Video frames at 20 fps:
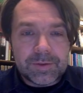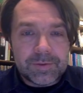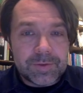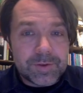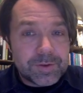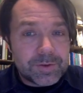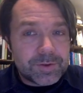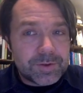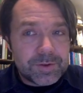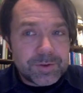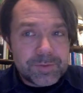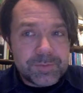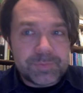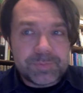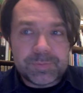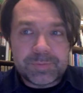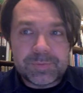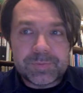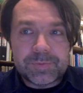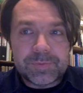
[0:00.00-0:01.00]
this
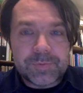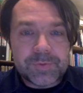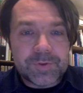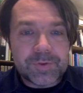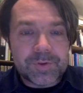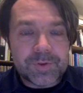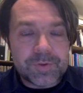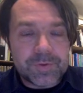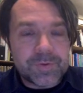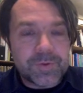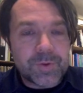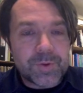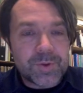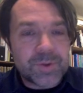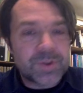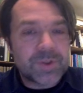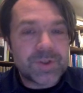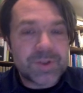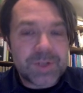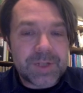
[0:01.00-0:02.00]
for the
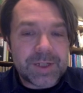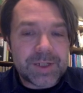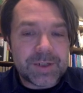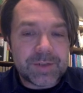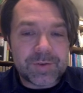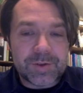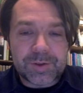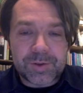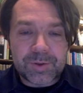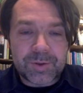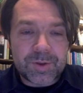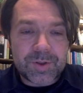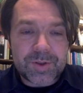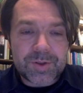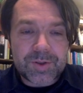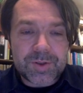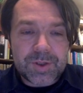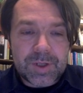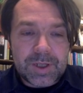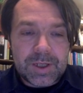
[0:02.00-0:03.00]
first day of the
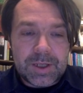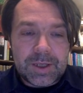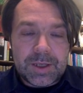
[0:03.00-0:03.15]
course.